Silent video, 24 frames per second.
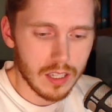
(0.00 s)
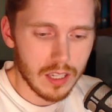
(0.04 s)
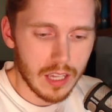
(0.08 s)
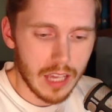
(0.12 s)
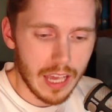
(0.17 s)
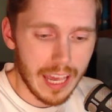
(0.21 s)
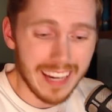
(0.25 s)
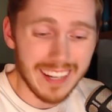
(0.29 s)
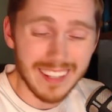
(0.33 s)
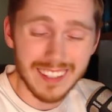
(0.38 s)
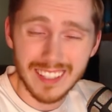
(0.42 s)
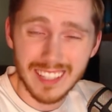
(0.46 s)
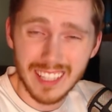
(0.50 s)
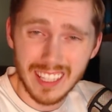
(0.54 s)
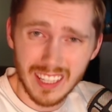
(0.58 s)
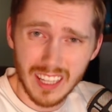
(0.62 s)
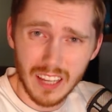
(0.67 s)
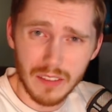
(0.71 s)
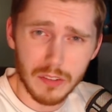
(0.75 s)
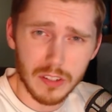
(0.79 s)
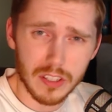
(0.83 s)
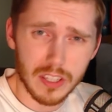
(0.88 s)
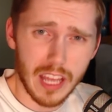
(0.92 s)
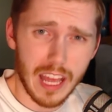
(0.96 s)
an elite
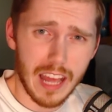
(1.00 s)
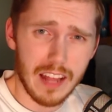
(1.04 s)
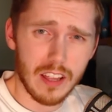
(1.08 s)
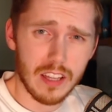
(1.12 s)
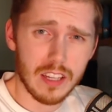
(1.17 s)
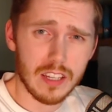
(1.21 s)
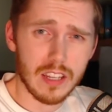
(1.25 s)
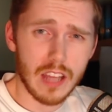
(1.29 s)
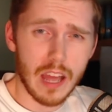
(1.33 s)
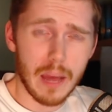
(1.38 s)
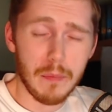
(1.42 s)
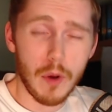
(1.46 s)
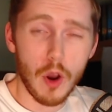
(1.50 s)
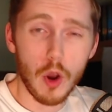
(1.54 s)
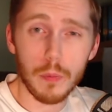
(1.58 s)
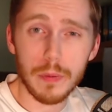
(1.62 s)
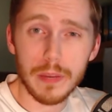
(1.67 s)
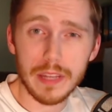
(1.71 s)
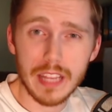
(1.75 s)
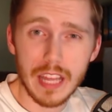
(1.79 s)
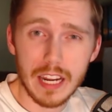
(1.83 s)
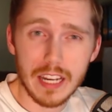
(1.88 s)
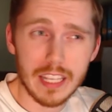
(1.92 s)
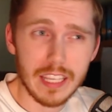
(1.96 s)
level talent. I'm hoping
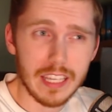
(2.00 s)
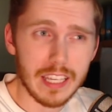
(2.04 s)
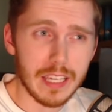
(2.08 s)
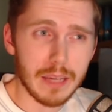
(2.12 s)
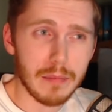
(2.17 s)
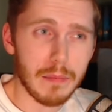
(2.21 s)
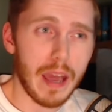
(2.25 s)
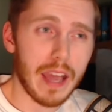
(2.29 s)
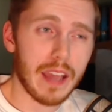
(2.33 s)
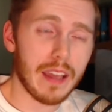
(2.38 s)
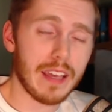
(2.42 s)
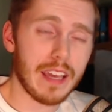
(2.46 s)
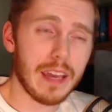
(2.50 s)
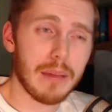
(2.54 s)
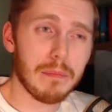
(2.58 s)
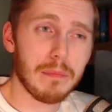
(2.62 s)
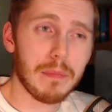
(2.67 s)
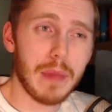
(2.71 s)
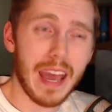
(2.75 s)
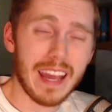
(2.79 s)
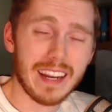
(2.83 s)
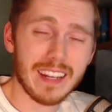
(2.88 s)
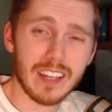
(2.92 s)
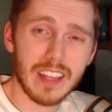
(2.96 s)
that he can get
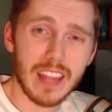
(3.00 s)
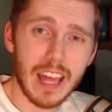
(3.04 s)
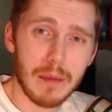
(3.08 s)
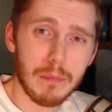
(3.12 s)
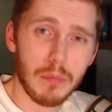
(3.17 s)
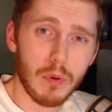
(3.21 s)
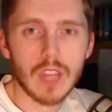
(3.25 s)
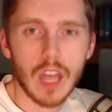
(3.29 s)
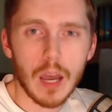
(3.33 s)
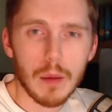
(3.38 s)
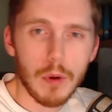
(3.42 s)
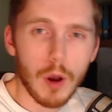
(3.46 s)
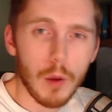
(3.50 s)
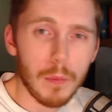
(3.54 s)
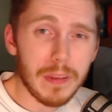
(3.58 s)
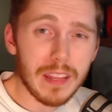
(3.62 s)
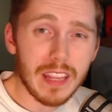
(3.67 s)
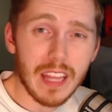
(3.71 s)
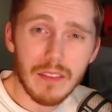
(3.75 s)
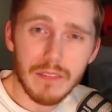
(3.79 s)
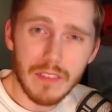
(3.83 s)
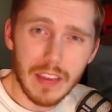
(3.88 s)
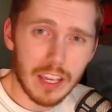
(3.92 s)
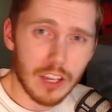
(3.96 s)
back to that point. I'm hoping
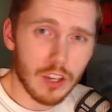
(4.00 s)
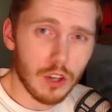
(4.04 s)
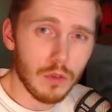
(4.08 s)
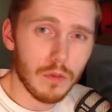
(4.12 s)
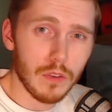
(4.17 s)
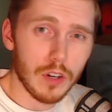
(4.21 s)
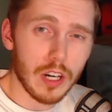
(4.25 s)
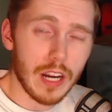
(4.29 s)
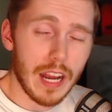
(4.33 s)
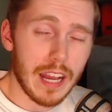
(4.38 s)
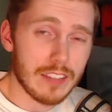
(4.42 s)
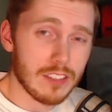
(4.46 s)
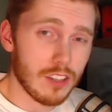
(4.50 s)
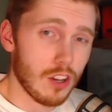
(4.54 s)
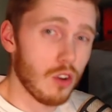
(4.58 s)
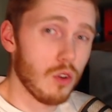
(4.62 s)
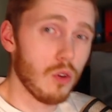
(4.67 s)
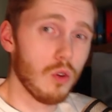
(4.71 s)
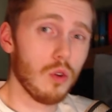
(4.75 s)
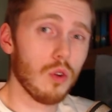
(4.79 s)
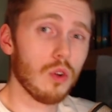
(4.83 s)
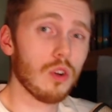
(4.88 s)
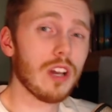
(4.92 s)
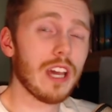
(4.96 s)
that Vancouver as a
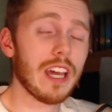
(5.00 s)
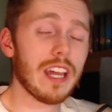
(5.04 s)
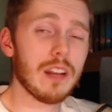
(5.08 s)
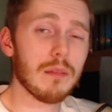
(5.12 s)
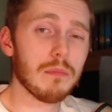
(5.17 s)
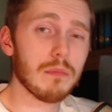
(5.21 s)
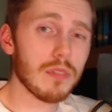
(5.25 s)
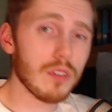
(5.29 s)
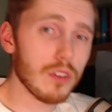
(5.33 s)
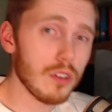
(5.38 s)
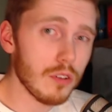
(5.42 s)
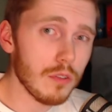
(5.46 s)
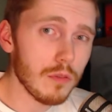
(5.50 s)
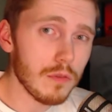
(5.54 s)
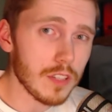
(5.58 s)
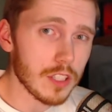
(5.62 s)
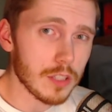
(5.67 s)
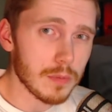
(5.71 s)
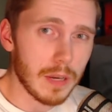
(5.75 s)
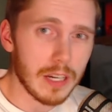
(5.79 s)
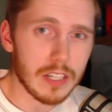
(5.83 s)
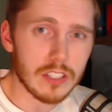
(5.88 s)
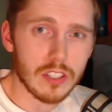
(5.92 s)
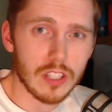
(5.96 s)
whole can improve,
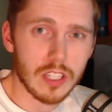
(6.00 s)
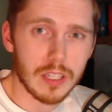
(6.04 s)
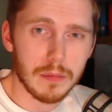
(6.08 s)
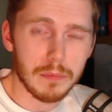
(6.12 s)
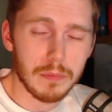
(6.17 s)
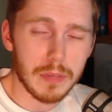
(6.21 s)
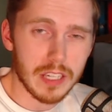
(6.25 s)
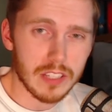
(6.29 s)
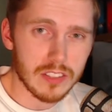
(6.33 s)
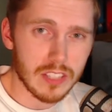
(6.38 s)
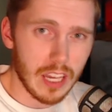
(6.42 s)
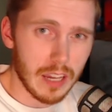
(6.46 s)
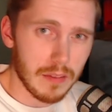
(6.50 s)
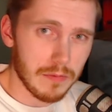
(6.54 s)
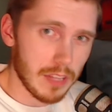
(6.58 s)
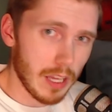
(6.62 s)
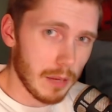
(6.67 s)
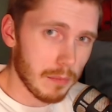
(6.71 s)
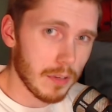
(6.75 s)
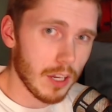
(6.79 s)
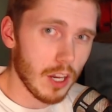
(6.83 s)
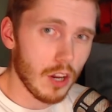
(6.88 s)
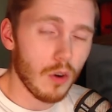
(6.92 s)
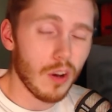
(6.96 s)
especially because I have
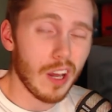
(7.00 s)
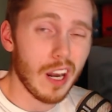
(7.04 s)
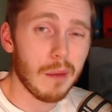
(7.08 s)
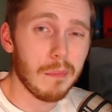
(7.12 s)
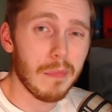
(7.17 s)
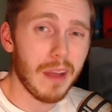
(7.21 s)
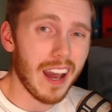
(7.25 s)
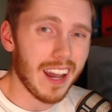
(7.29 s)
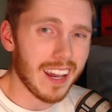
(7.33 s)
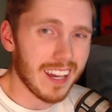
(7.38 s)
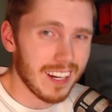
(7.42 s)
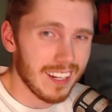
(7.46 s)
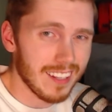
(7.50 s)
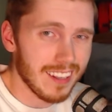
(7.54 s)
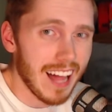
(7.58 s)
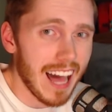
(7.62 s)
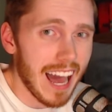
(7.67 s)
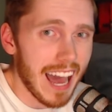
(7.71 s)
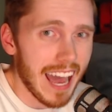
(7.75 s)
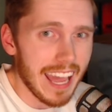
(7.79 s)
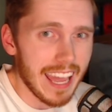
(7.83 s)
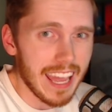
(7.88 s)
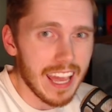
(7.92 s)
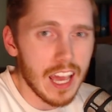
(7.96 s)
Demko. And I'm not going to
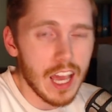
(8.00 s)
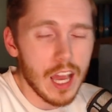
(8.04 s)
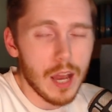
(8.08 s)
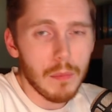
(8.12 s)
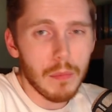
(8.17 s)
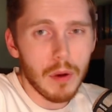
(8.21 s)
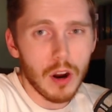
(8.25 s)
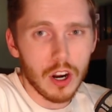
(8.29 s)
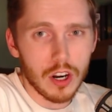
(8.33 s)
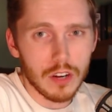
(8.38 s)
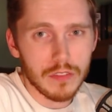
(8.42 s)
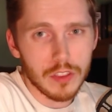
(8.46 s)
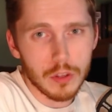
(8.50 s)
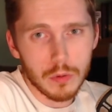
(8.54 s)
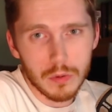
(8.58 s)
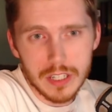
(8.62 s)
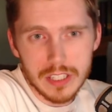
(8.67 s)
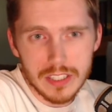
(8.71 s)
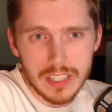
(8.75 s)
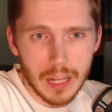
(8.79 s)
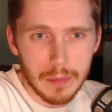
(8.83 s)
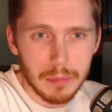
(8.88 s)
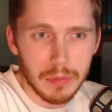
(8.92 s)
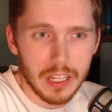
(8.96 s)
lie, part of the reason
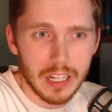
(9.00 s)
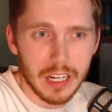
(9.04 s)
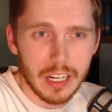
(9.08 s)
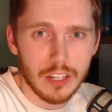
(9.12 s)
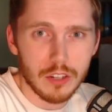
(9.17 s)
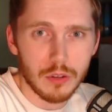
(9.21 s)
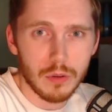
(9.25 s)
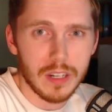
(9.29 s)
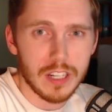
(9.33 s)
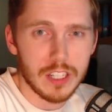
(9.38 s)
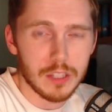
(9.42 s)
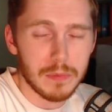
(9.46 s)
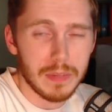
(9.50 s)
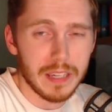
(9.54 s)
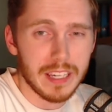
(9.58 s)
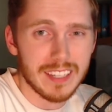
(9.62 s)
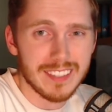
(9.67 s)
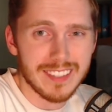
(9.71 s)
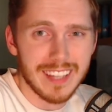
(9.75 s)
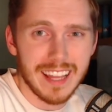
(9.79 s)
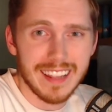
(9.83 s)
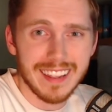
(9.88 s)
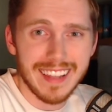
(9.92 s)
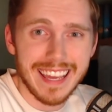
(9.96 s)
that played into it is because
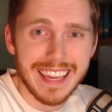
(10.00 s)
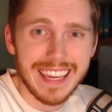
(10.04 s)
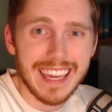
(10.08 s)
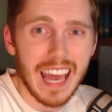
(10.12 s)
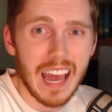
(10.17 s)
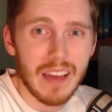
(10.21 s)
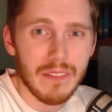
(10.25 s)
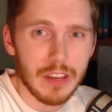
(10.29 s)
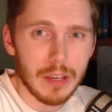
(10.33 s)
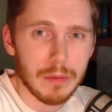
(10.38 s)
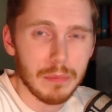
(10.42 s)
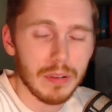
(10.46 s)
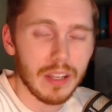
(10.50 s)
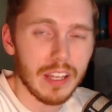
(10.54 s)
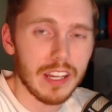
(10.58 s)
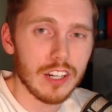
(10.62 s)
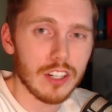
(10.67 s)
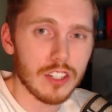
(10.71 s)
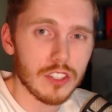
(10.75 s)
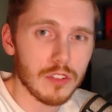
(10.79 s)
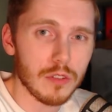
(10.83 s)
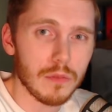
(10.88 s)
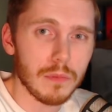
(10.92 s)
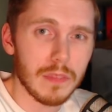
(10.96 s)
I like having
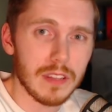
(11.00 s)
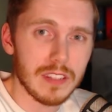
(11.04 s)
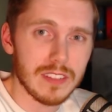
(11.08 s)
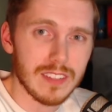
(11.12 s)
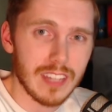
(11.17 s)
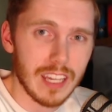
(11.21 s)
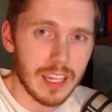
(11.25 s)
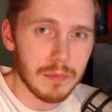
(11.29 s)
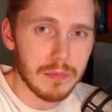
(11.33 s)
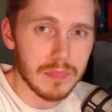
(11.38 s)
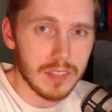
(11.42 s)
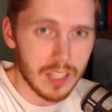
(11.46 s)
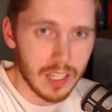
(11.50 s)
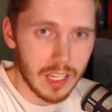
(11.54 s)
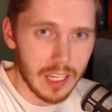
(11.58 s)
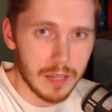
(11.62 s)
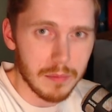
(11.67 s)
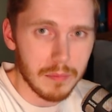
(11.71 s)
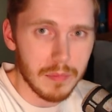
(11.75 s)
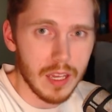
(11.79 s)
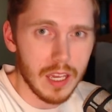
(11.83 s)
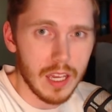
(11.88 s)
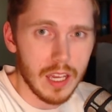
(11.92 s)
players from the same team.